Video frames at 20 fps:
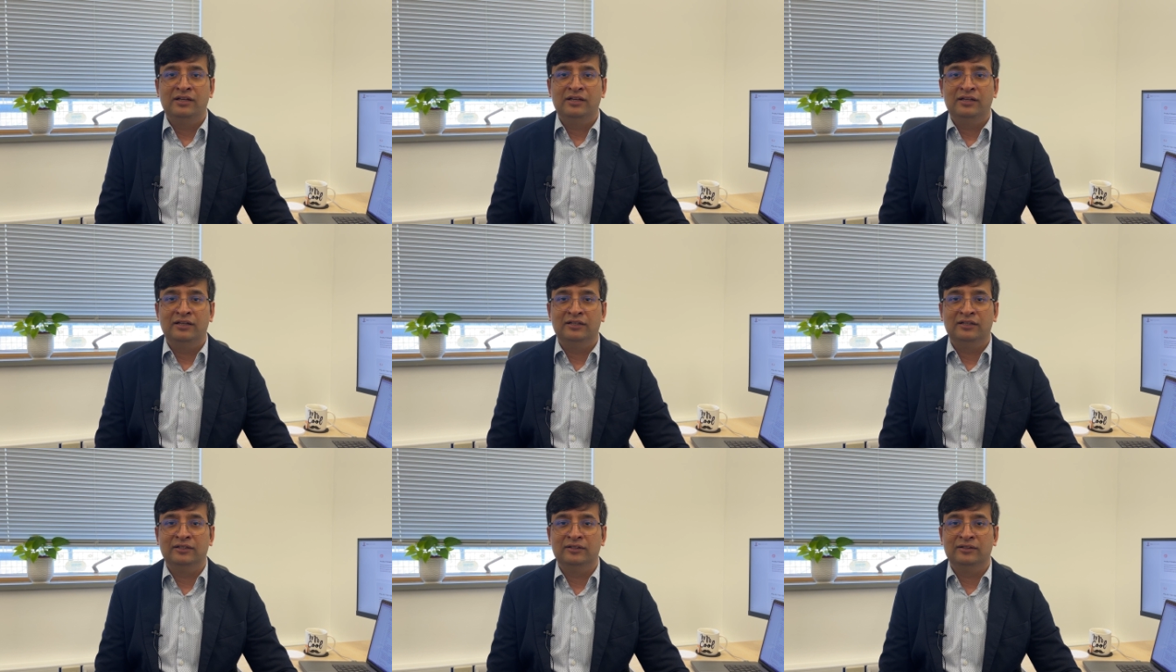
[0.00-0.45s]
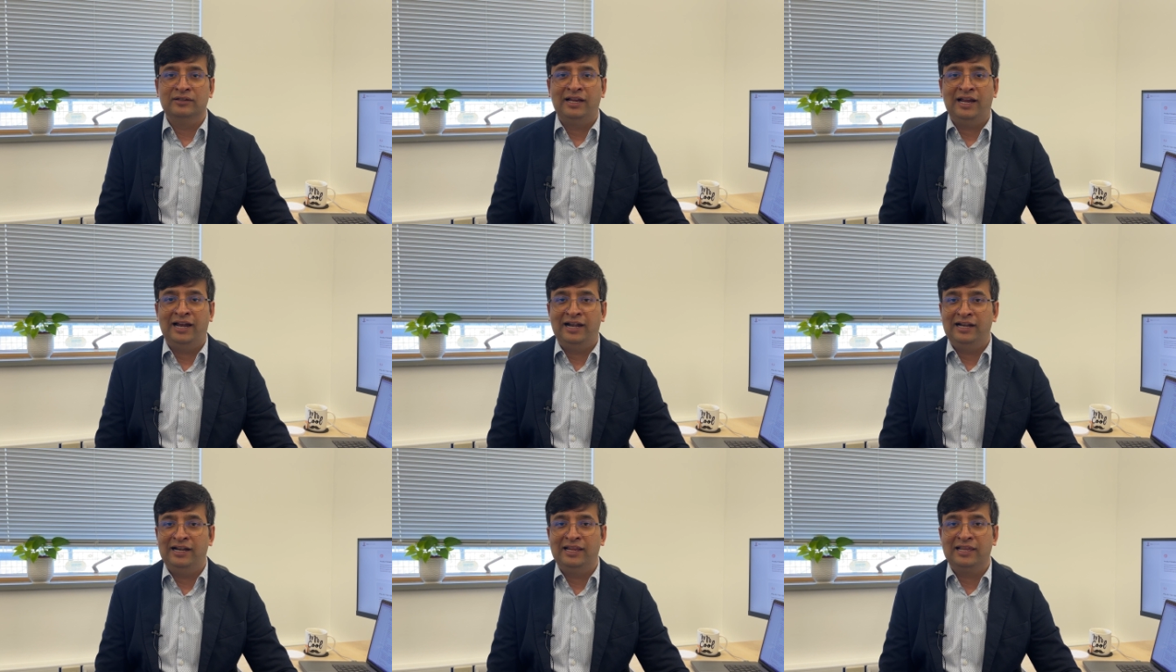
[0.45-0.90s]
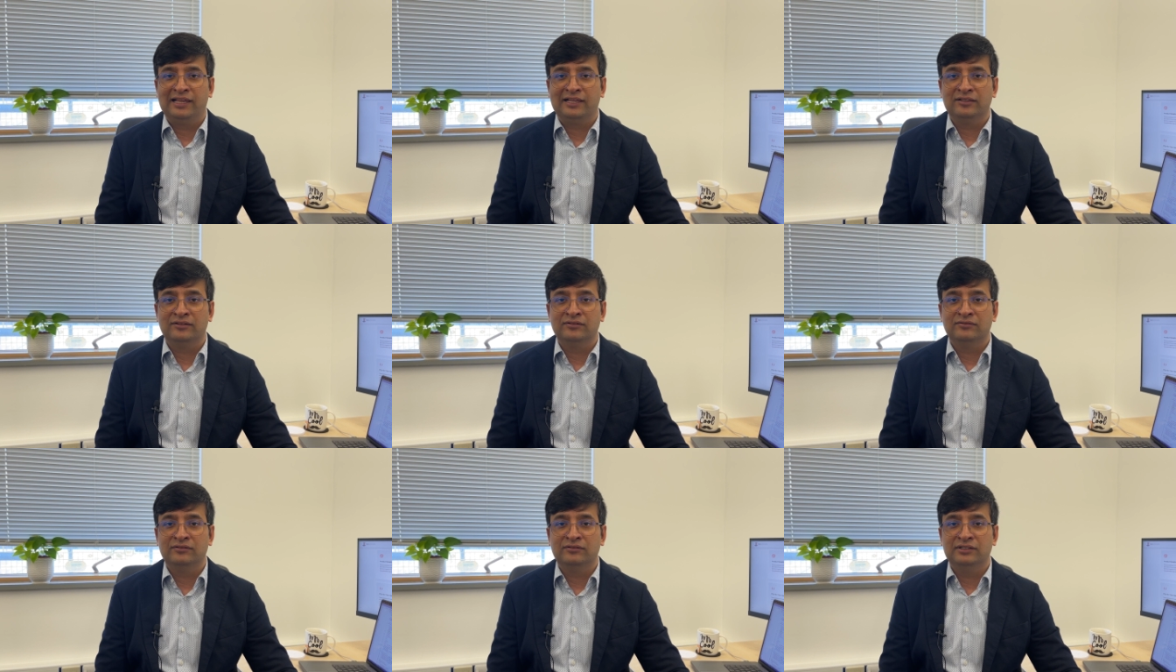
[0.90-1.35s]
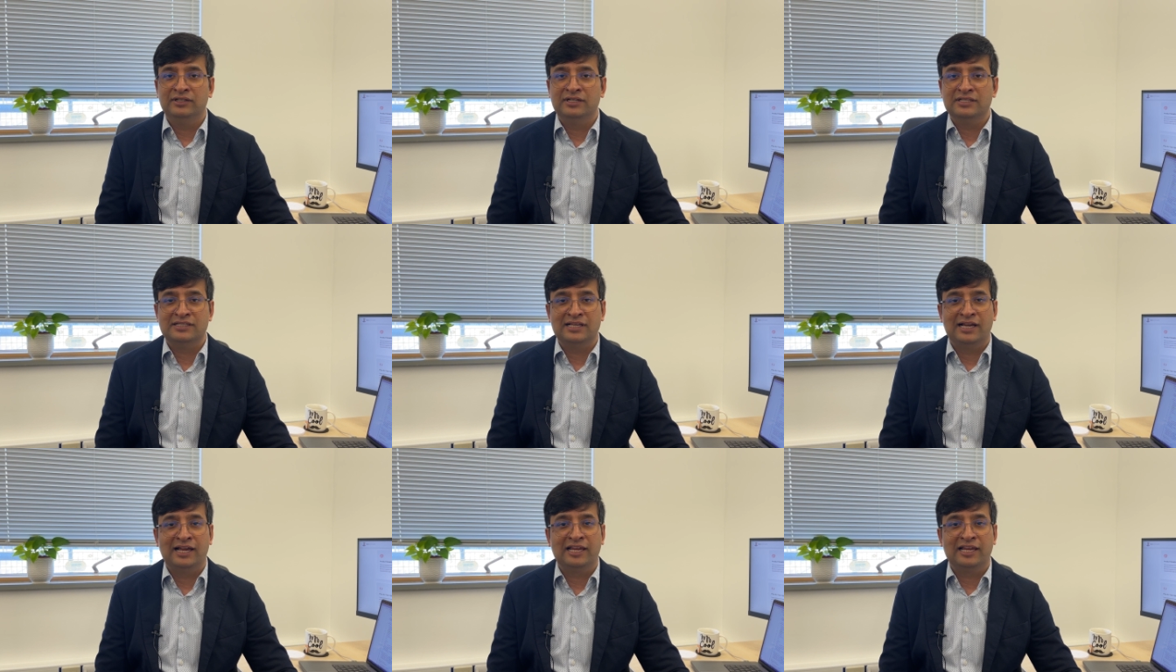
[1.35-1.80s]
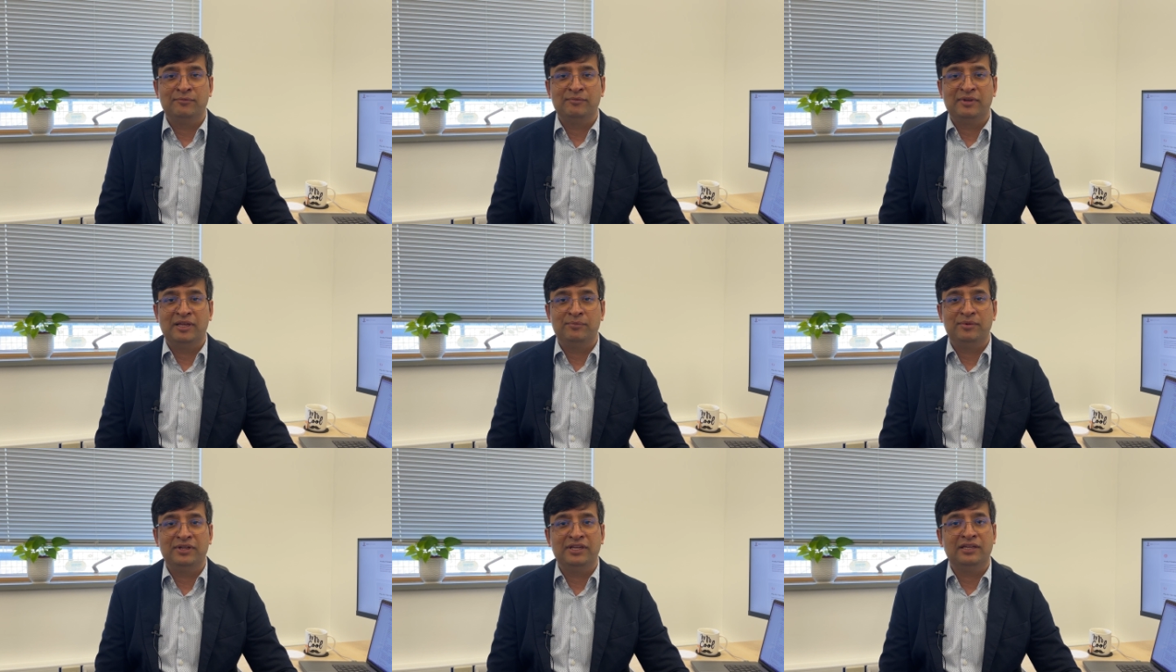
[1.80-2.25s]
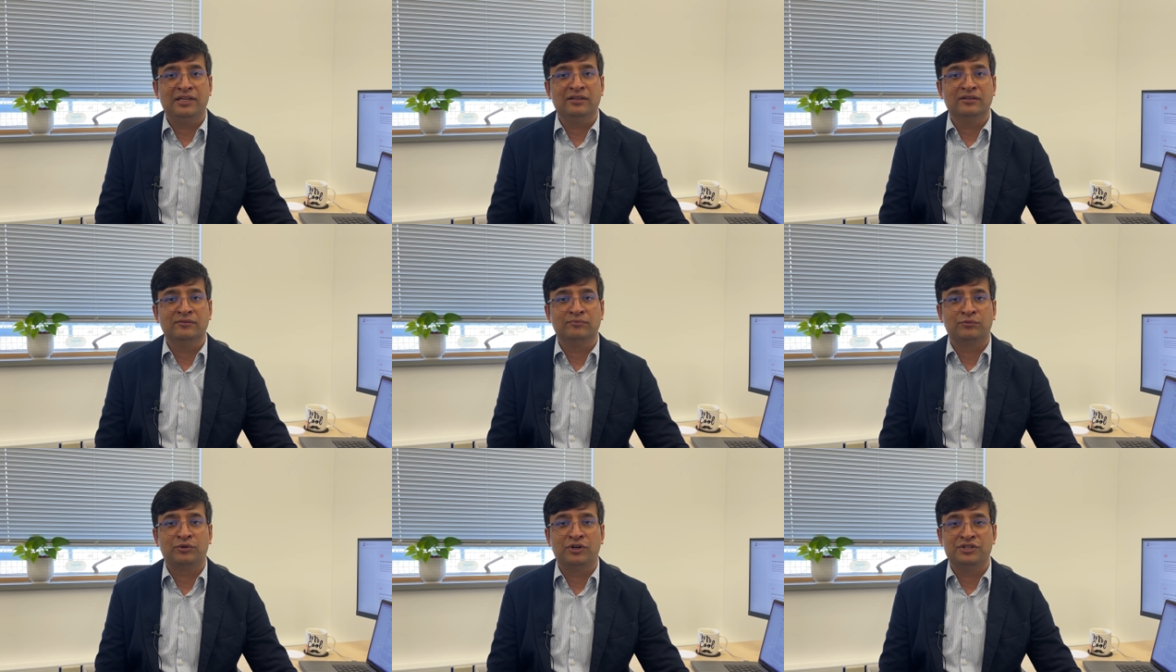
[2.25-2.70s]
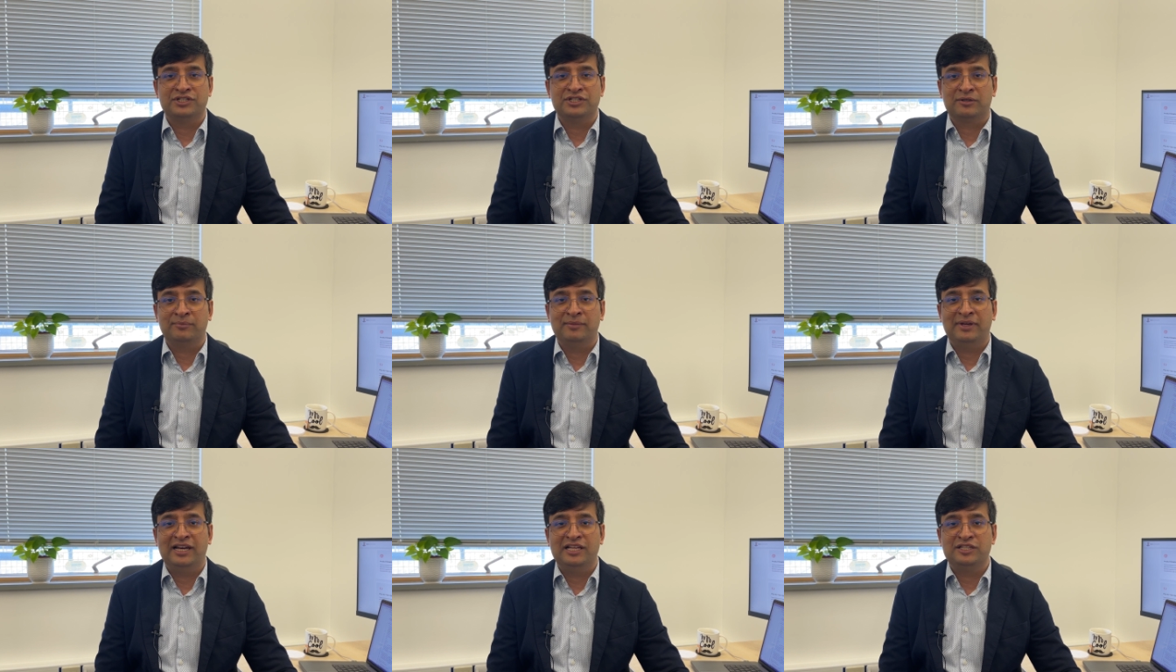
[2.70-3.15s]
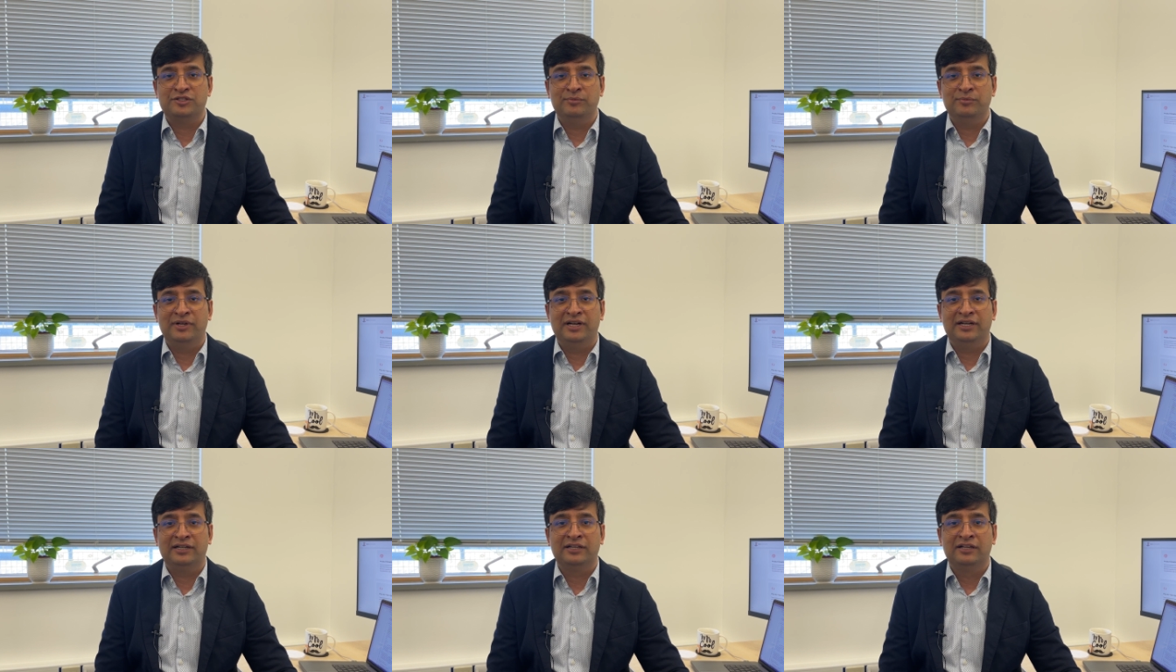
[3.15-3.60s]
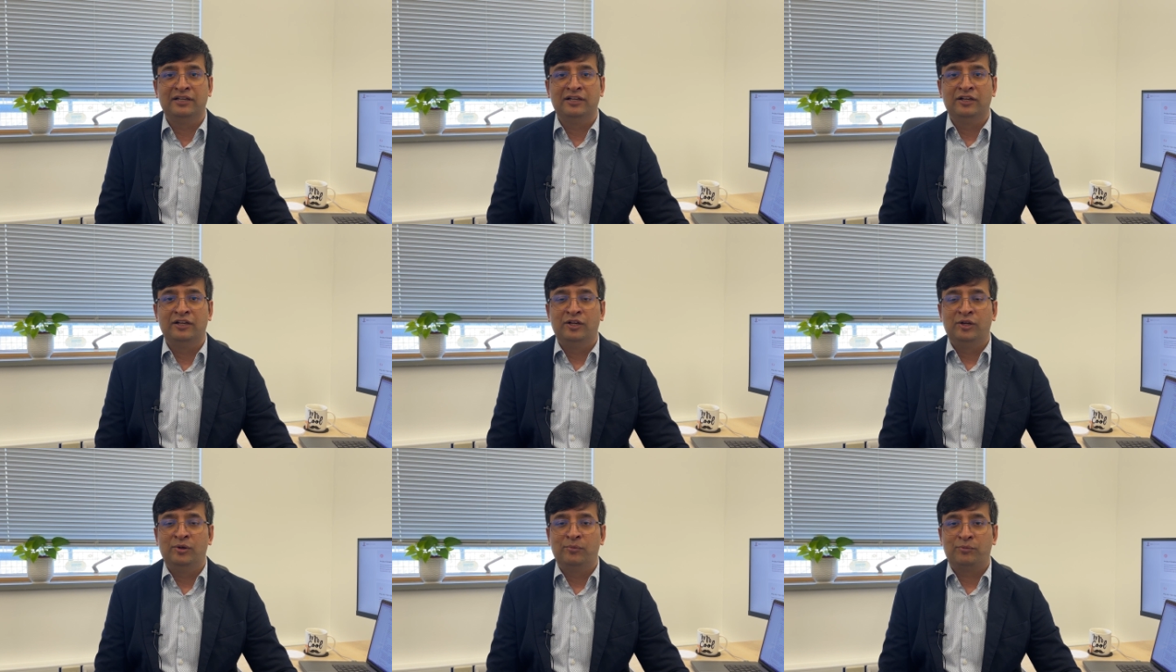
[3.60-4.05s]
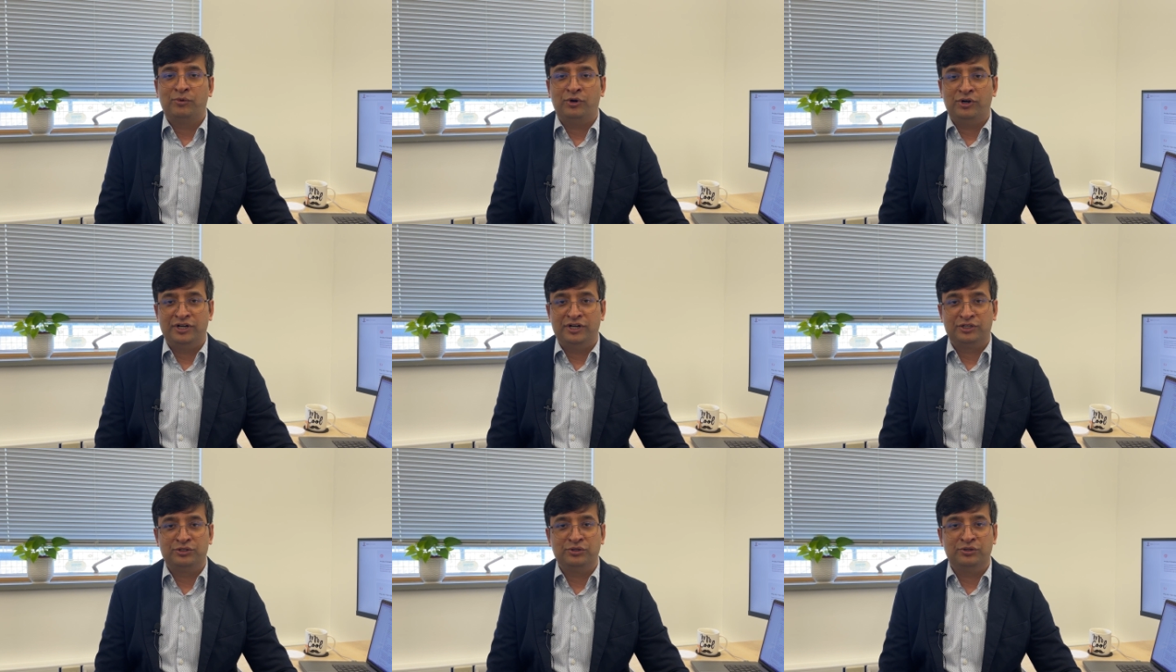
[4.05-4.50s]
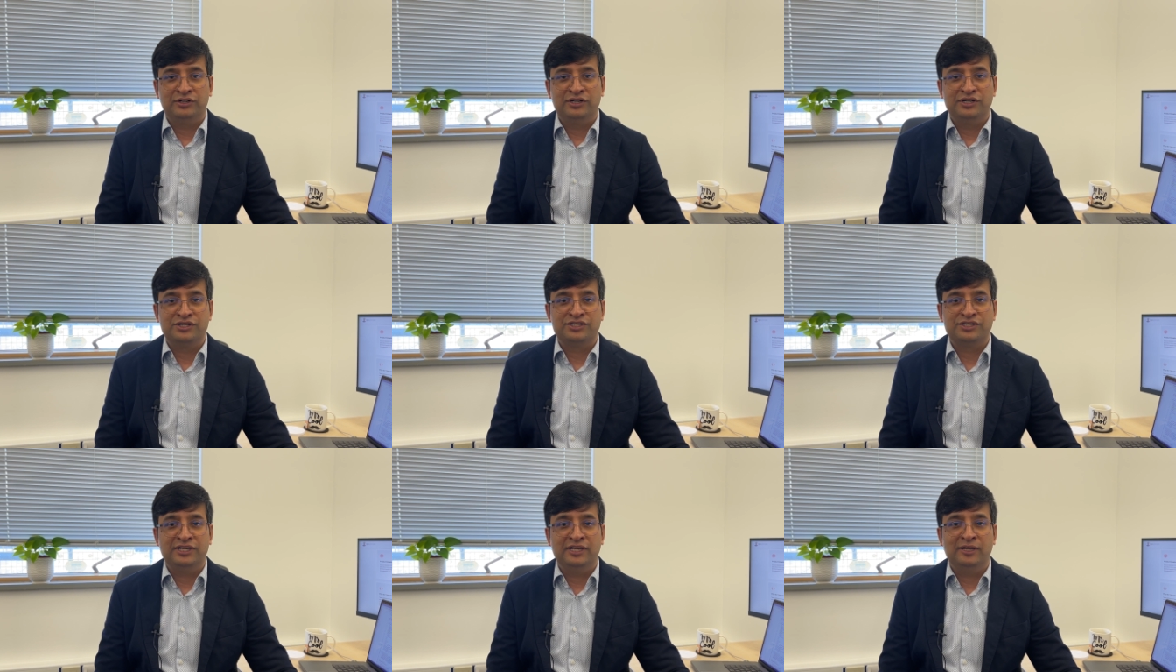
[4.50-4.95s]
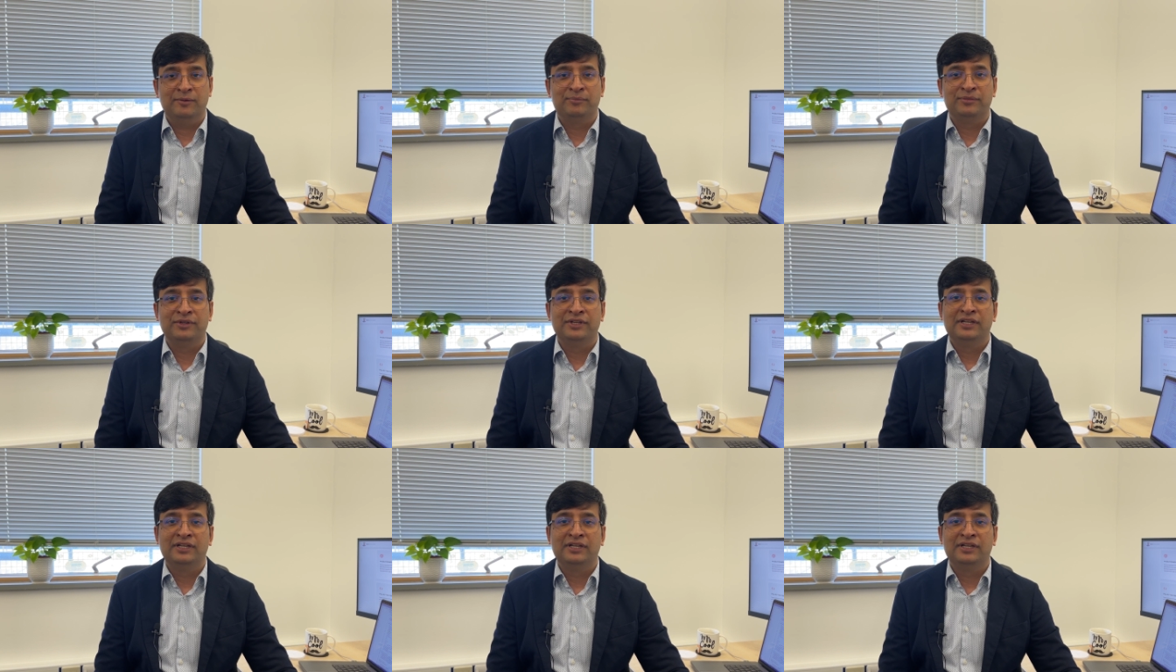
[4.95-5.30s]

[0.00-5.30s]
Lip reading: handling design, maybe project management, product ownership,